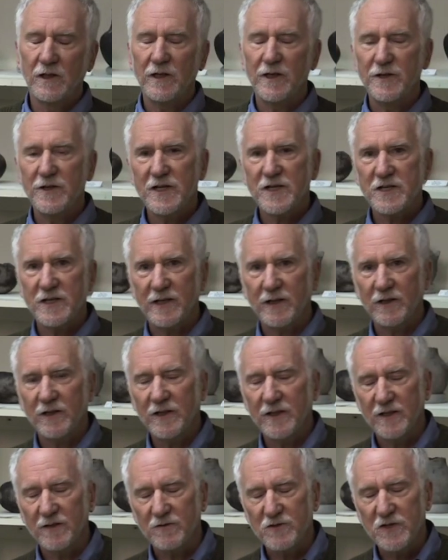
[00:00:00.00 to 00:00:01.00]
In this
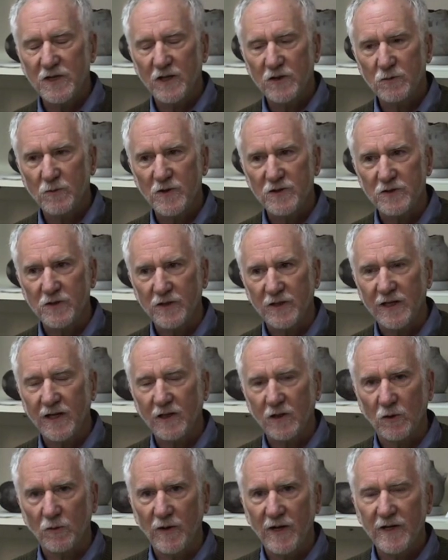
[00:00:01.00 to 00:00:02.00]
area of southwestern
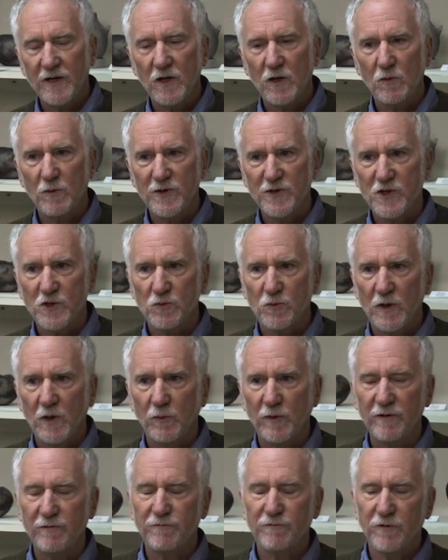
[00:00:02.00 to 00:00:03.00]
Colorado, which is where
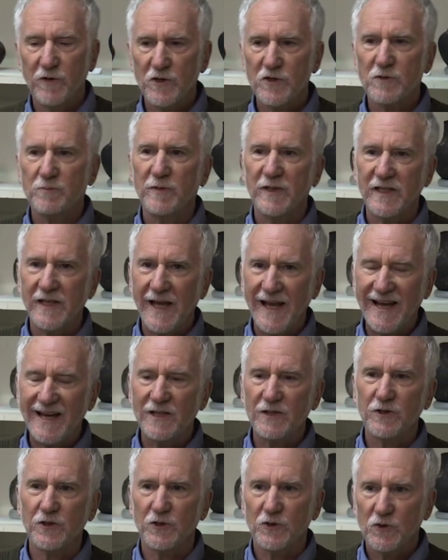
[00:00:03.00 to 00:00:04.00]
we first
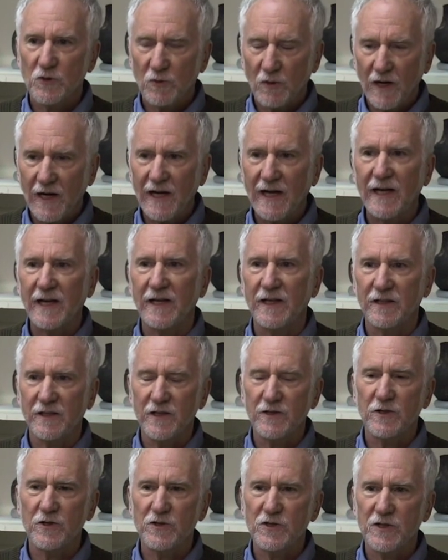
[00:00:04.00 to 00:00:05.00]
began to try and
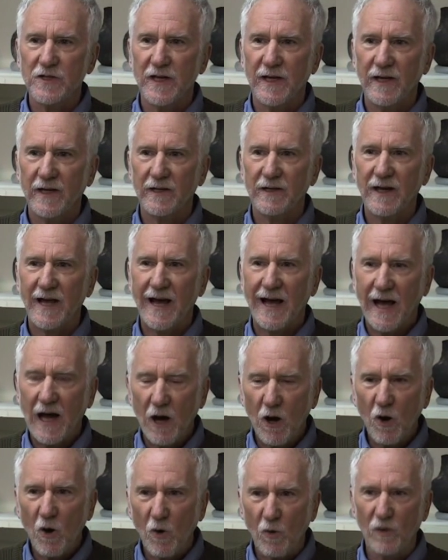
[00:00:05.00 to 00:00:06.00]
understand
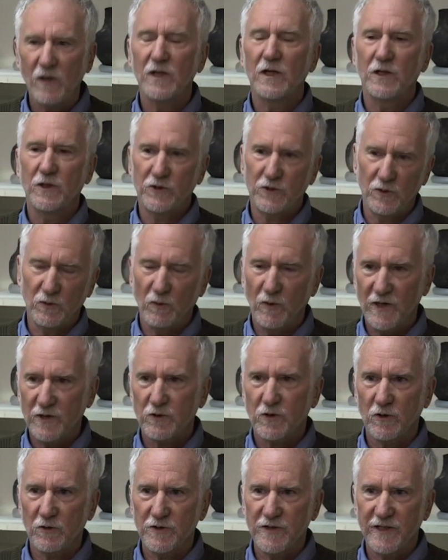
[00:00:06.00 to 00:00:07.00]
how to
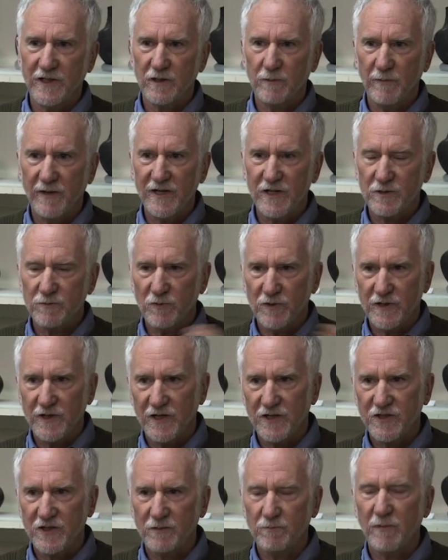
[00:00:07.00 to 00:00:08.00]
retrodict maize
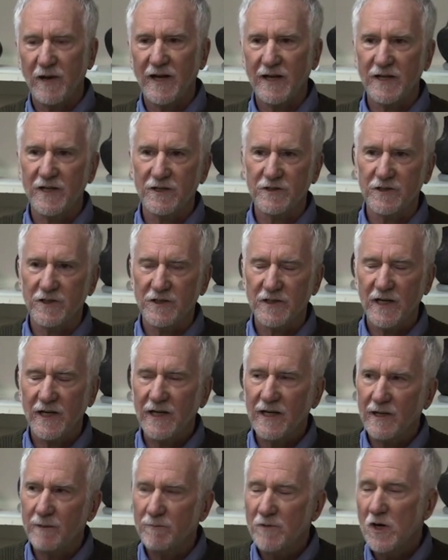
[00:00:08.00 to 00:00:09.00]
production back into
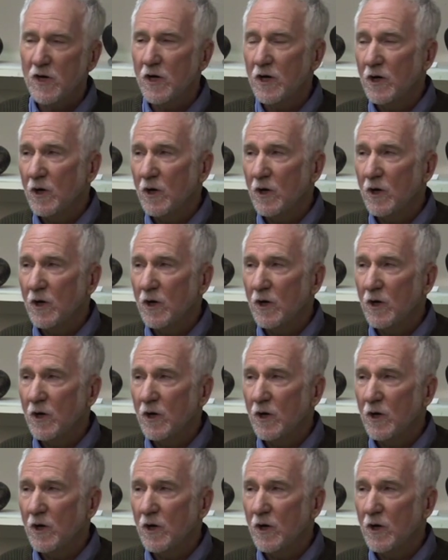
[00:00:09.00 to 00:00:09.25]
time,